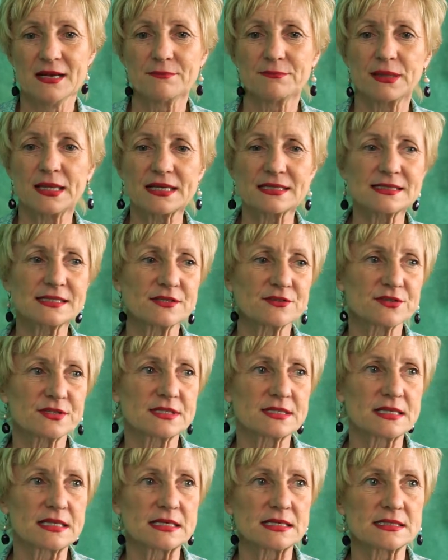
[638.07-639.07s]
Plus,
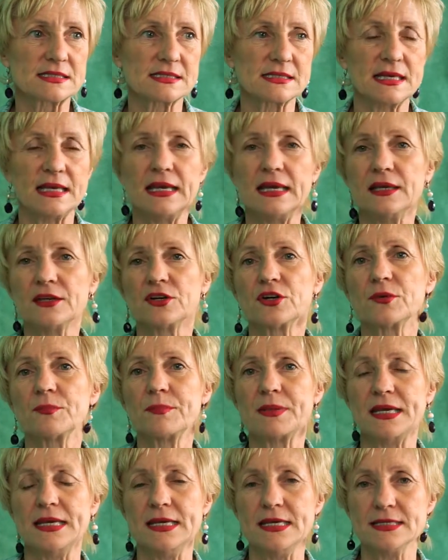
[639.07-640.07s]
there's this inner
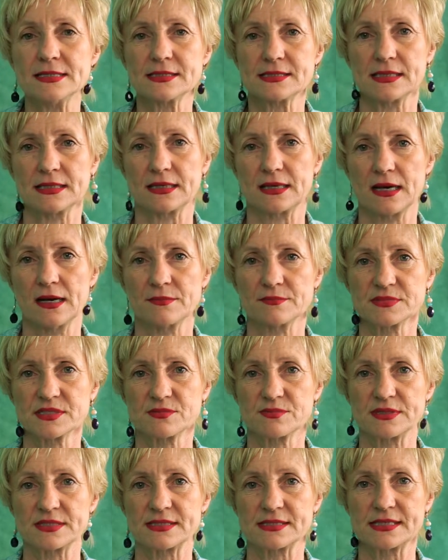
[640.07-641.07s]
peace that
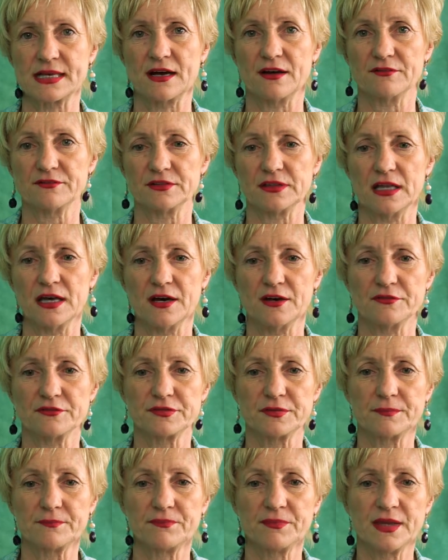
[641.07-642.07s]
comes with
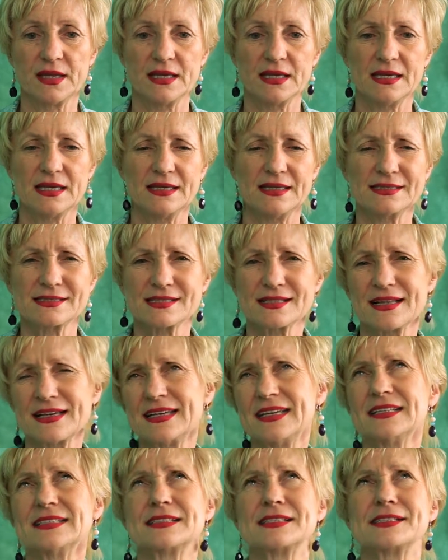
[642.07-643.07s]
self-love. It's
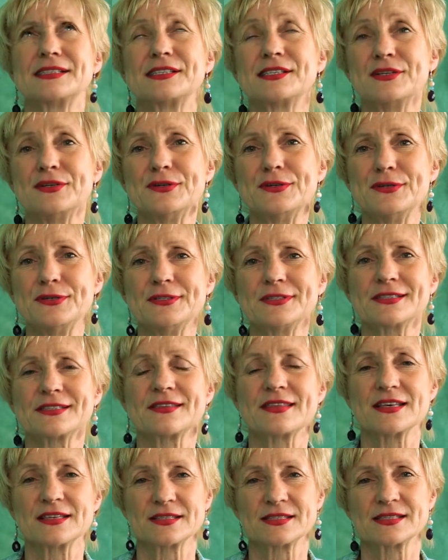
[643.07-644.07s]
like it soothes
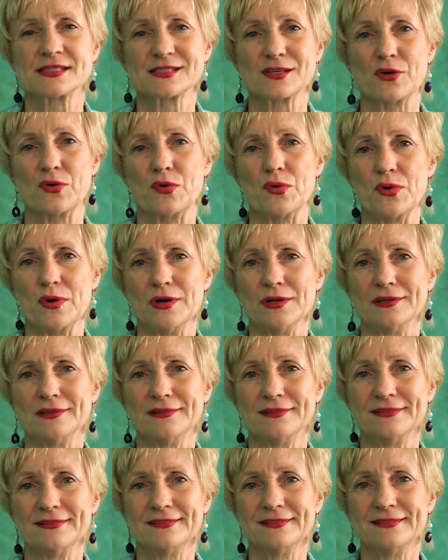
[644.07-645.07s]
the soul.
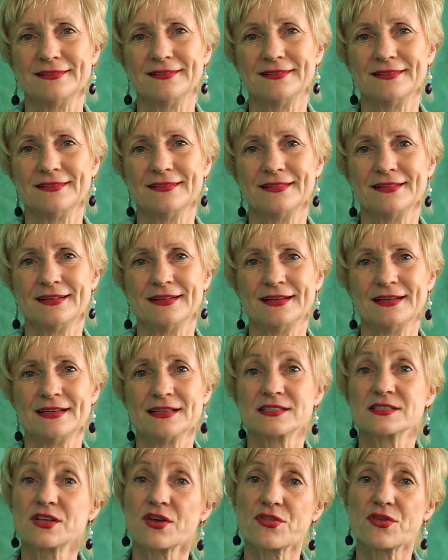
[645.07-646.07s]

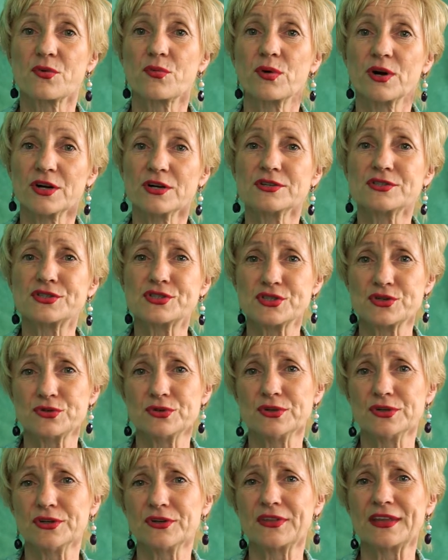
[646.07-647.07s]
So the word
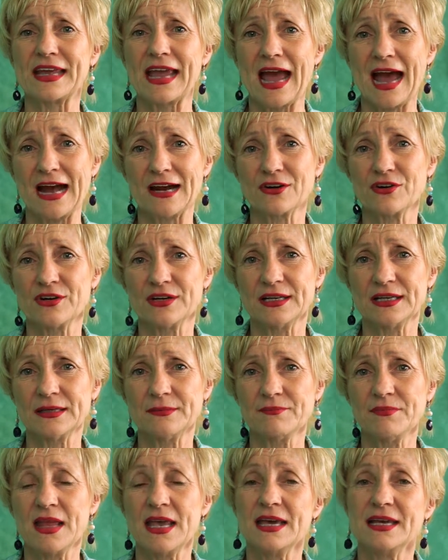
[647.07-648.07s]
dual, the
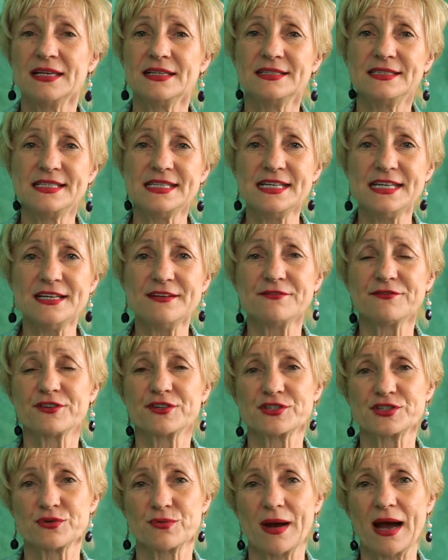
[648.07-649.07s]
acronym, D
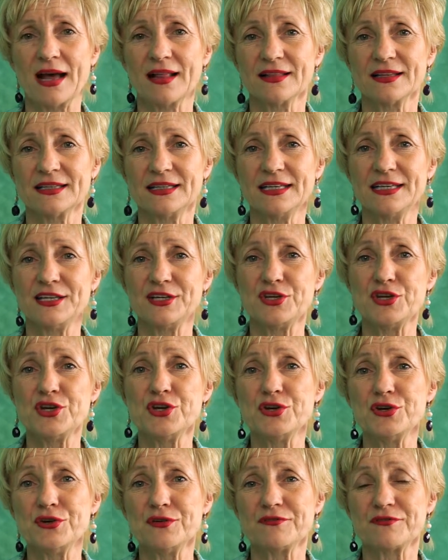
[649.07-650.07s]
for duality,
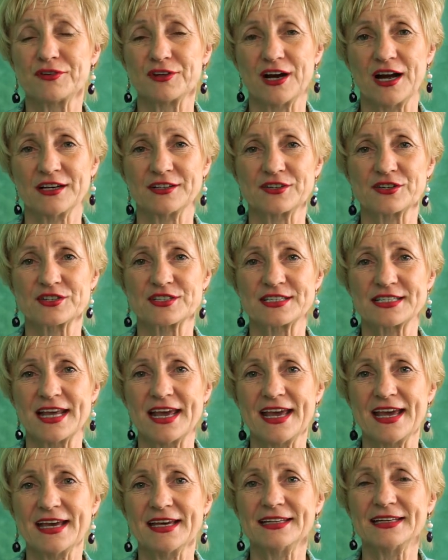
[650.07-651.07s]
U for
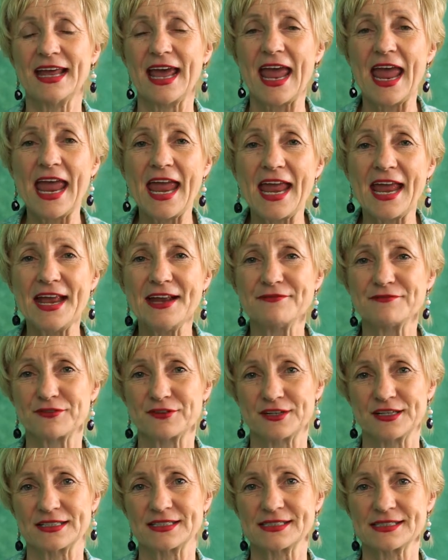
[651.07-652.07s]
understand, A
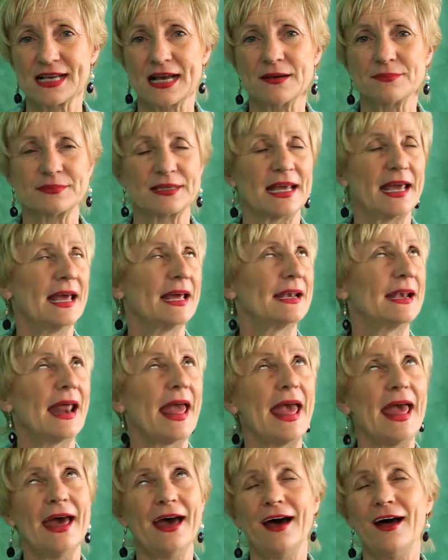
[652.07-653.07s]
for accept, and
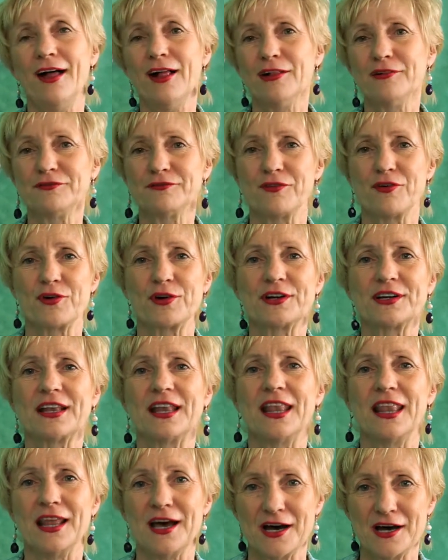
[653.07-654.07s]
L for
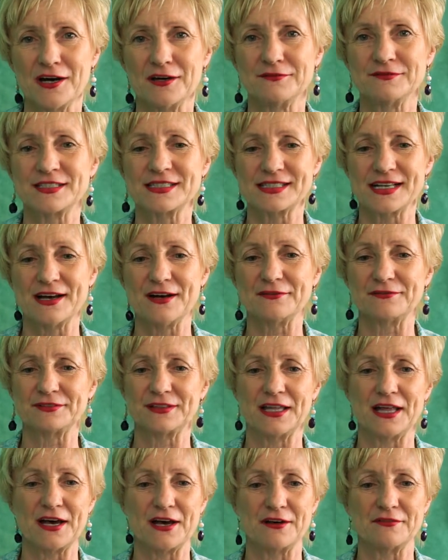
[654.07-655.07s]
love,
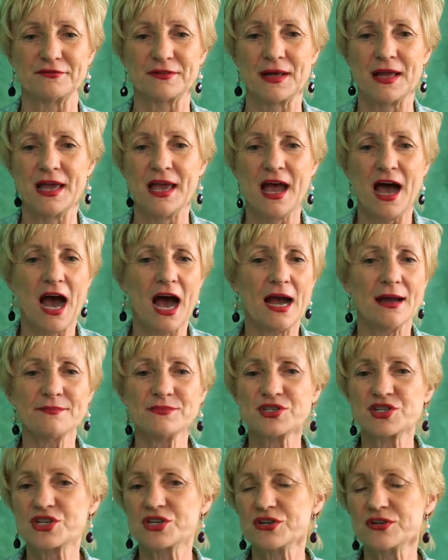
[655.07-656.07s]
self-love.
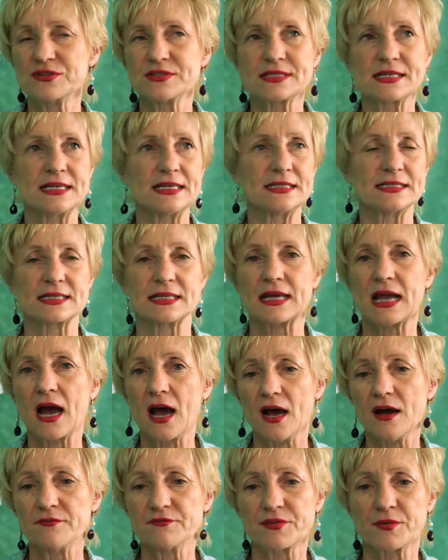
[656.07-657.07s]
I'm choosing to
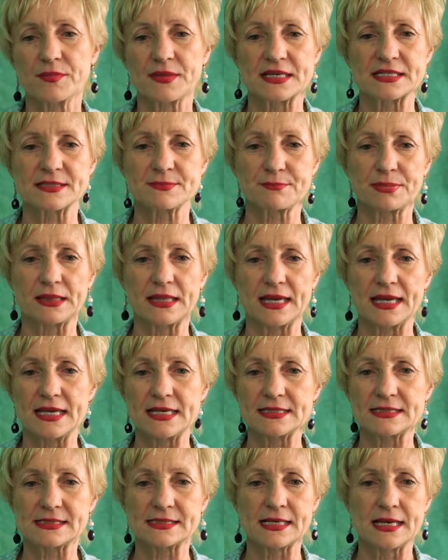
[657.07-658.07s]
come from this
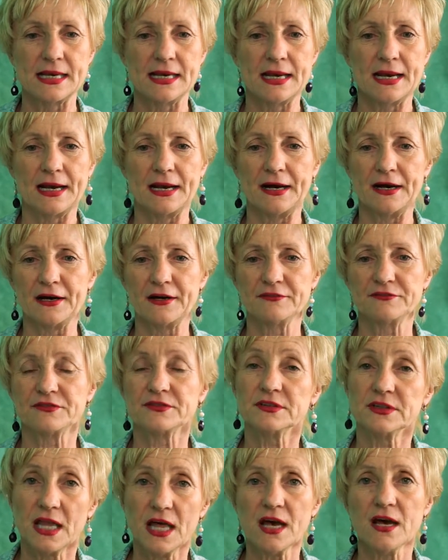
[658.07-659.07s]
place
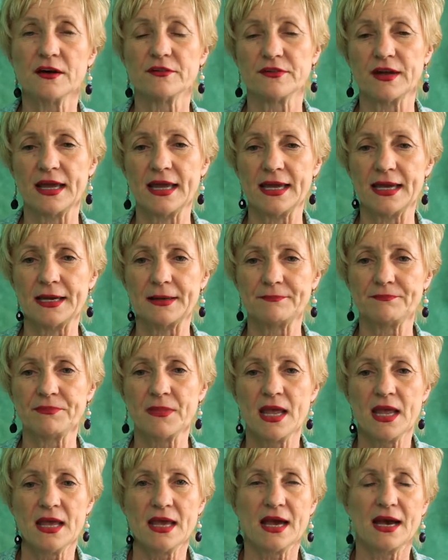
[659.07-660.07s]
of love, and
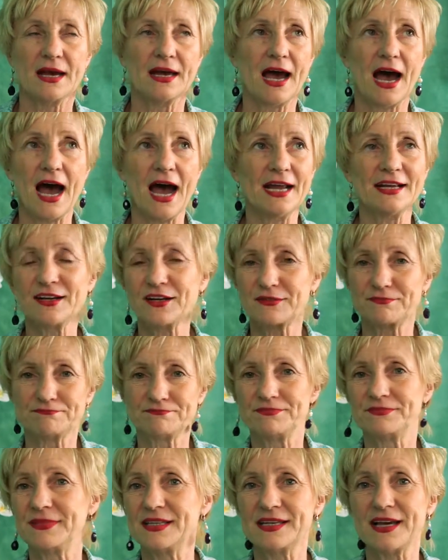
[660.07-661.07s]
I
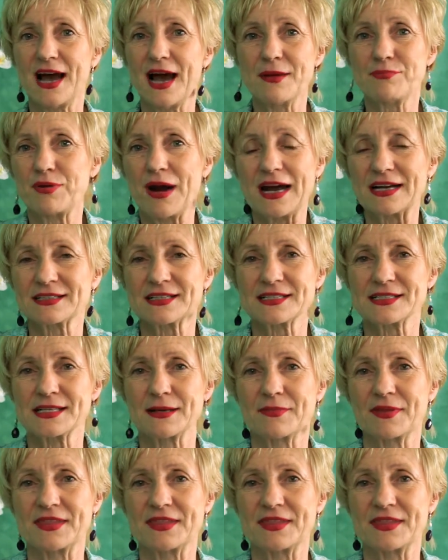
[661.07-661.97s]
practiced some